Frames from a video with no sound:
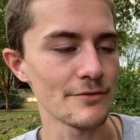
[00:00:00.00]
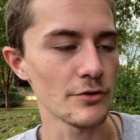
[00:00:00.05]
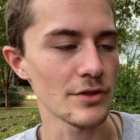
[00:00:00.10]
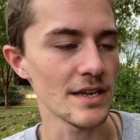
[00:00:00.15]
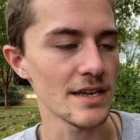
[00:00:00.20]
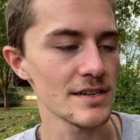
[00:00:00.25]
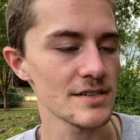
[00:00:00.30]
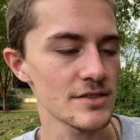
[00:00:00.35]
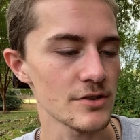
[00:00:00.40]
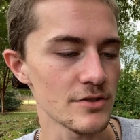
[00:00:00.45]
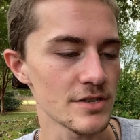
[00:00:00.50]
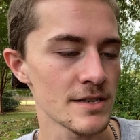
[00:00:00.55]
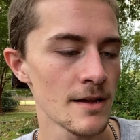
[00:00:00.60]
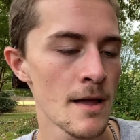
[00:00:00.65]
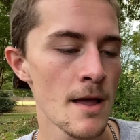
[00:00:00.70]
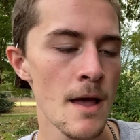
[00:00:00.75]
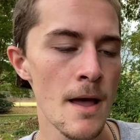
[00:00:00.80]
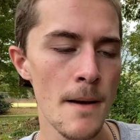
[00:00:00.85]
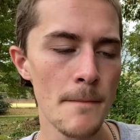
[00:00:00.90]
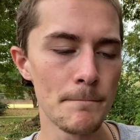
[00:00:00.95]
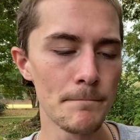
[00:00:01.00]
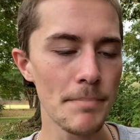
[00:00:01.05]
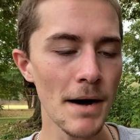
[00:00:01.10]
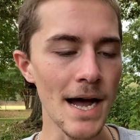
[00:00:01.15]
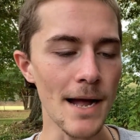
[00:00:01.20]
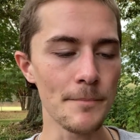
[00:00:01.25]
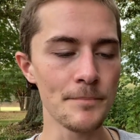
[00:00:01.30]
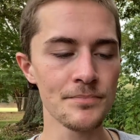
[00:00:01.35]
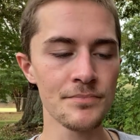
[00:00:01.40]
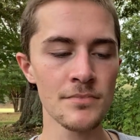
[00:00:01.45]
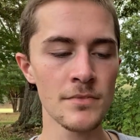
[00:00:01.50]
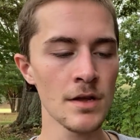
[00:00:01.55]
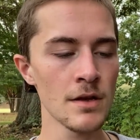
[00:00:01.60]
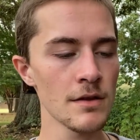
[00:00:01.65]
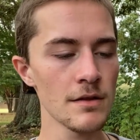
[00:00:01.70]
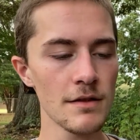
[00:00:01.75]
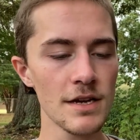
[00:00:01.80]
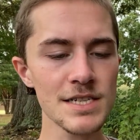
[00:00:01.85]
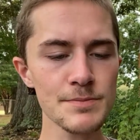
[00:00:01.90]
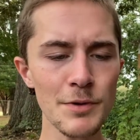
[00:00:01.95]
for the inserts, but
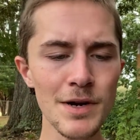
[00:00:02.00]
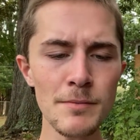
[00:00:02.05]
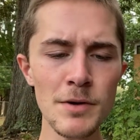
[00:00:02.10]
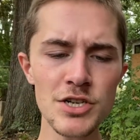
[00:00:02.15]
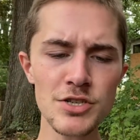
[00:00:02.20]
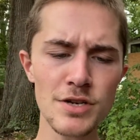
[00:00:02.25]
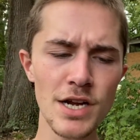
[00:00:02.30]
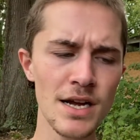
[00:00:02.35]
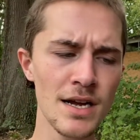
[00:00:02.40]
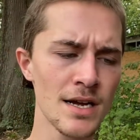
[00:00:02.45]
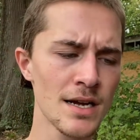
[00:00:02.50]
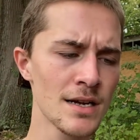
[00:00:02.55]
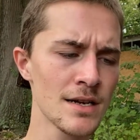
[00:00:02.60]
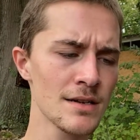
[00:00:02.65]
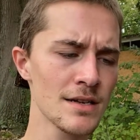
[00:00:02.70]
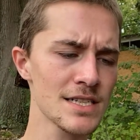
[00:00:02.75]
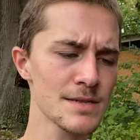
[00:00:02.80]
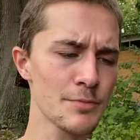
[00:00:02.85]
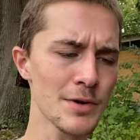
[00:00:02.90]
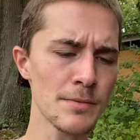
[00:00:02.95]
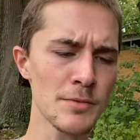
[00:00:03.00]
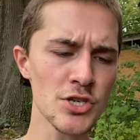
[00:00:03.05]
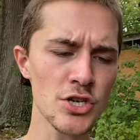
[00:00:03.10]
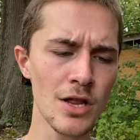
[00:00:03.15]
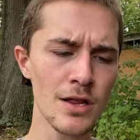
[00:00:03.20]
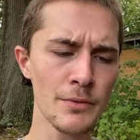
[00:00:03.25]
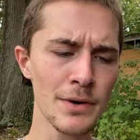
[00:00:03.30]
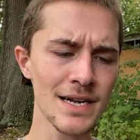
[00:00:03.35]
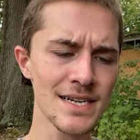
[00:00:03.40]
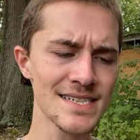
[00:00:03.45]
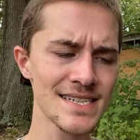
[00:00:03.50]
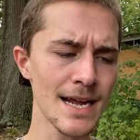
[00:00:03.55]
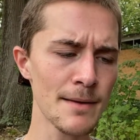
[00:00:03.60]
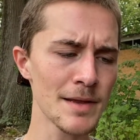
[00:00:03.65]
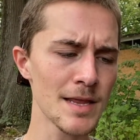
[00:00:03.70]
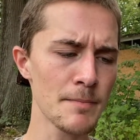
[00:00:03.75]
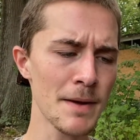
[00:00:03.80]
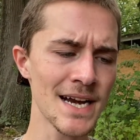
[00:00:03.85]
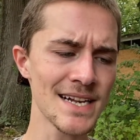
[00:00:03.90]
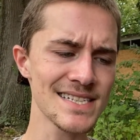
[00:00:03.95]
that's pretty much all I wanted to say
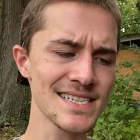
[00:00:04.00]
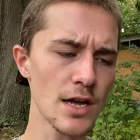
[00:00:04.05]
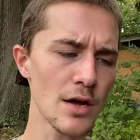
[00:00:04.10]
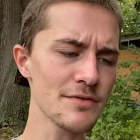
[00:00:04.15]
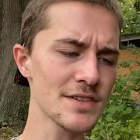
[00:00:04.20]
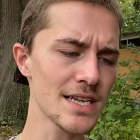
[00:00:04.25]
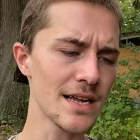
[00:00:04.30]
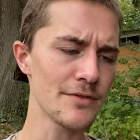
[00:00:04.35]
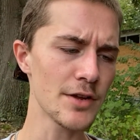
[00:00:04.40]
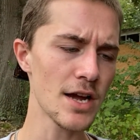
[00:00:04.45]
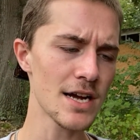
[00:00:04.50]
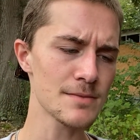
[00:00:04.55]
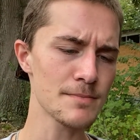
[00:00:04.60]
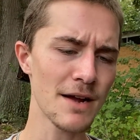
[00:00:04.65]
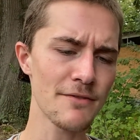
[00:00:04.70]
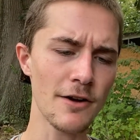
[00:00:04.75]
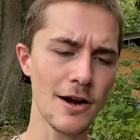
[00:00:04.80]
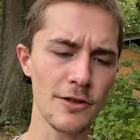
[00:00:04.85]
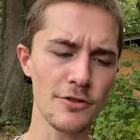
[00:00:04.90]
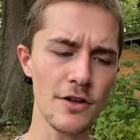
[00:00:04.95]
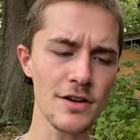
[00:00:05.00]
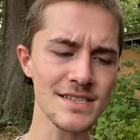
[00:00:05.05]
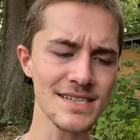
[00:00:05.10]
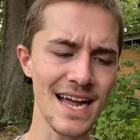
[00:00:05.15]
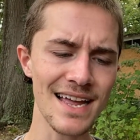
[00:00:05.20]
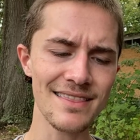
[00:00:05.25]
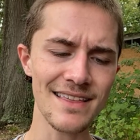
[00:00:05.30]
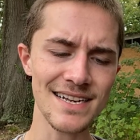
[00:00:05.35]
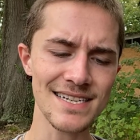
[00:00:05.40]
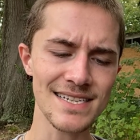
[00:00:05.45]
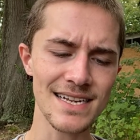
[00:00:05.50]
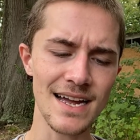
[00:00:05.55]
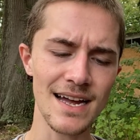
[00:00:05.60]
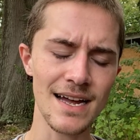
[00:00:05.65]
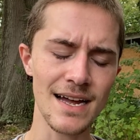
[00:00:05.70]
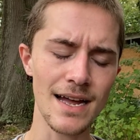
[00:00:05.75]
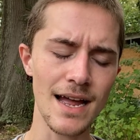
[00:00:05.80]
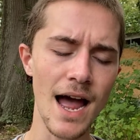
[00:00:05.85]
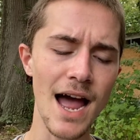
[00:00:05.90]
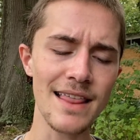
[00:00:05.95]
about the pen itself. To give you guys my final thoughts, I think it's
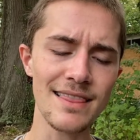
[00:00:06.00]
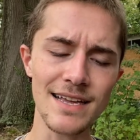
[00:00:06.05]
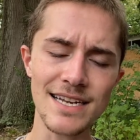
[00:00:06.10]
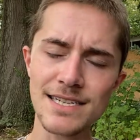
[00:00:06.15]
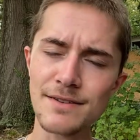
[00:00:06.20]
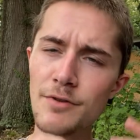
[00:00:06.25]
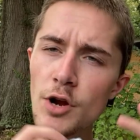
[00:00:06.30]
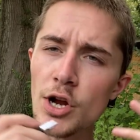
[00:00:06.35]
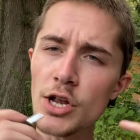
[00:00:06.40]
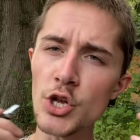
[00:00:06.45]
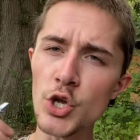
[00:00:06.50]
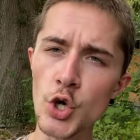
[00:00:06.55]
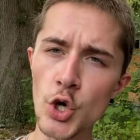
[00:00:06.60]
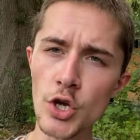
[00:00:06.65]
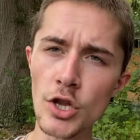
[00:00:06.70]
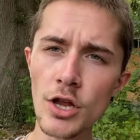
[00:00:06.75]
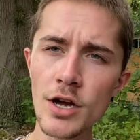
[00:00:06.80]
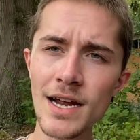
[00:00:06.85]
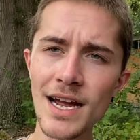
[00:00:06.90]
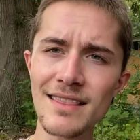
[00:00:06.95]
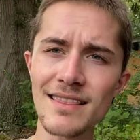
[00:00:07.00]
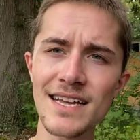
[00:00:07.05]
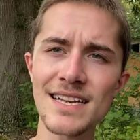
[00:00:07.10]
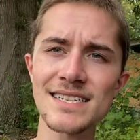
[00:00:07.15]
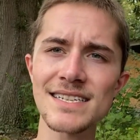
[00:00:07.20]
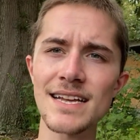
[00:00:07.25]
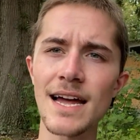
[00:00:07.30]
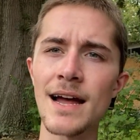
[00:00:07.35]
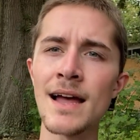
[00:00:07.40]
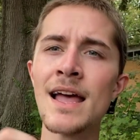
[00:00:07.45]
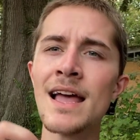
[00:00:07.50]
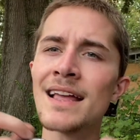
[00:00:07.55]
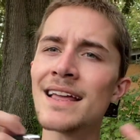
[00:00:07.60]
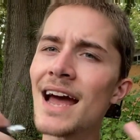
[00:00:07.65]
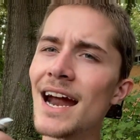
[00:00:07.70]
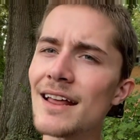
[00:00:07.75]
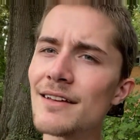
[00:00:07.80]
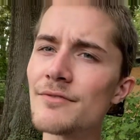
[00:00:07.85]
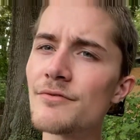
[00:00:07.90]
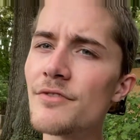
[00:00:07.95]
a very good look. I think it's
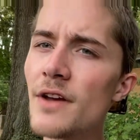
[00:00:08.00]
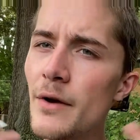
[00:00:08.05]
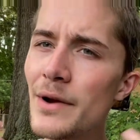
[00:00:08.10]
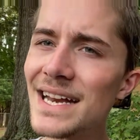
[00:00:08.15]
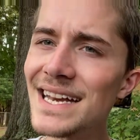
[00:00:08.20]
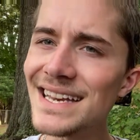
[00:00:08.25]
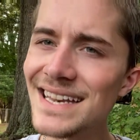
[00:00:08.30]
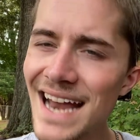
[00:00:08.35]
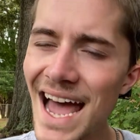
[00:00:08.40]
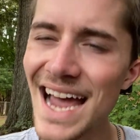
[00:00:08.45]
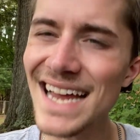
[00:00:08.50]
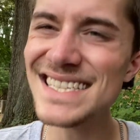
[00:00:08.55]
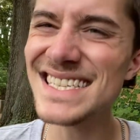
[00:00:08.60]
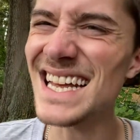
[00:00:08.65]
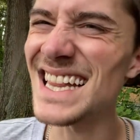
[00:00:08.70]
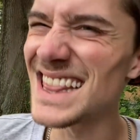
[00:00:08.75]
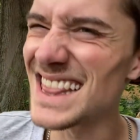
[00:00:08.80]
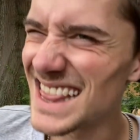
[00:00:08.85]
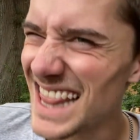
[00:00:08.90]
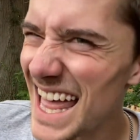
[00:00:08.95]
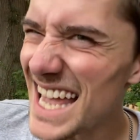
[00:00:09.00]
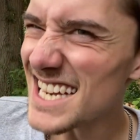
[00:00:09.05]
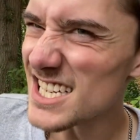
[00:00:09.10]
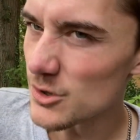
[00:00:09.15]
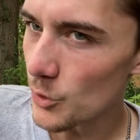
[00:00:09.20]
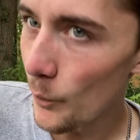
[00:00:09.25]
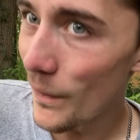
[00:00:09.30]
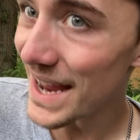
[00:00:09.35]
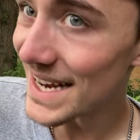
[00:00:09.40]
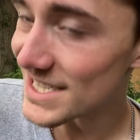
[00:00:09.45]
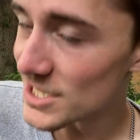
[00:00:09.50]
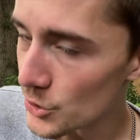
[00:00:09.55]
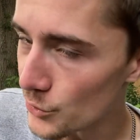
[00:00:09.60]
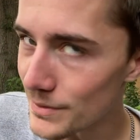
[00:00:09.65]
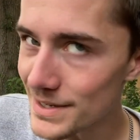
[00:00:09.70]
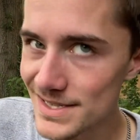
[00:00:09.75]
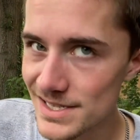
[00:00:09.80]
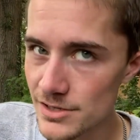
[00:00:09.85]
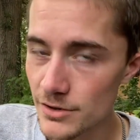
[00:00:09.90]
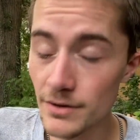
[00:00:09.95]
got a very nice light weight to
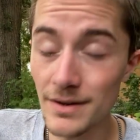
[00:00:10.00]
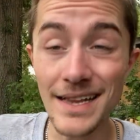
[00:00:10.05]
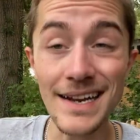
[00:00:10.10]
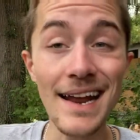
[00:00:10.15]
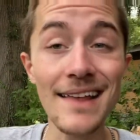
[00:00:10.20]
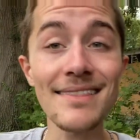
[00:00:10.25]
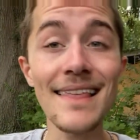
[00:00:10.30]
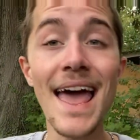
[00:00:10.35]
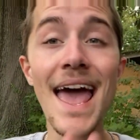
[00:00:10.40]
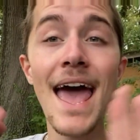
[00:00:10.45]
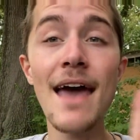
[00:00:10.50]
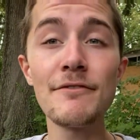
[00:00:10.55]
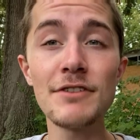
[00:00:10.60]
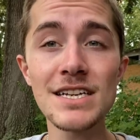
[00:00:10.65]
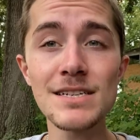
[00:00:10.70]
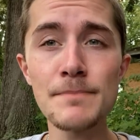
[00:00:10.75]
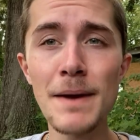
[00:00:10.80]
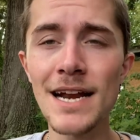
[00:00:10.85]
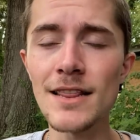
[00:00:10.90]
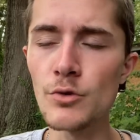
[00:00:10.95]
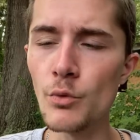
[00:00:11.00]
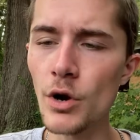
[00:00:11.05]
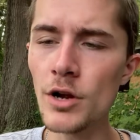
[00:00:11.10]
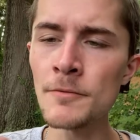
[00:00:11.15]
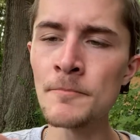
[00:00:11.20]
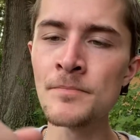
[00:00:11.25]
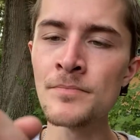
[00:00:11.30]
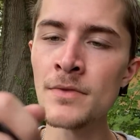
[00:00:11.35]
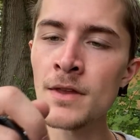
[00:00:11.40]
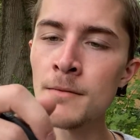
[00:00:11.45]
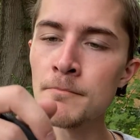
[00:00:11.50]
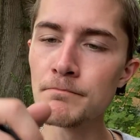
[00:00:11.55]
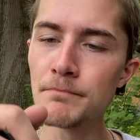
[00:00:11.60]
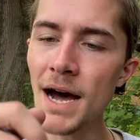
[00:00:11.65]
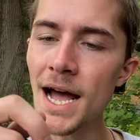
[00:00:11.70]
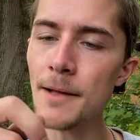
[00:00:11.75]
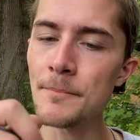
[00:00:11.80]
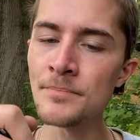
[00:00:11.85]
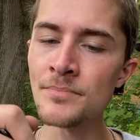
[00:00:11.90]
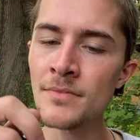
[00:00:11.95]
it. It's certainly not the heaviest pen in the world,
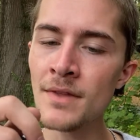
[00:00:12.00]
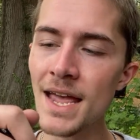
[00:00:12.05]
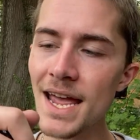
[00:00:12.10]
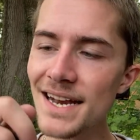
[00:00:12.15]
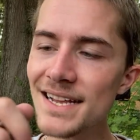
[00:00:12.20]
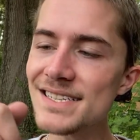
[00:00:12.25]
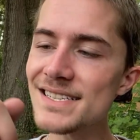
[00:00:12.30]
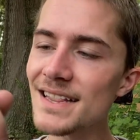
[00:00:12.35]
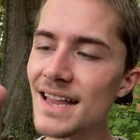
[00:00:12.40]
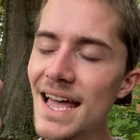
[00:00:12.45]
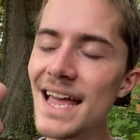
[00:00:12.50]
but it is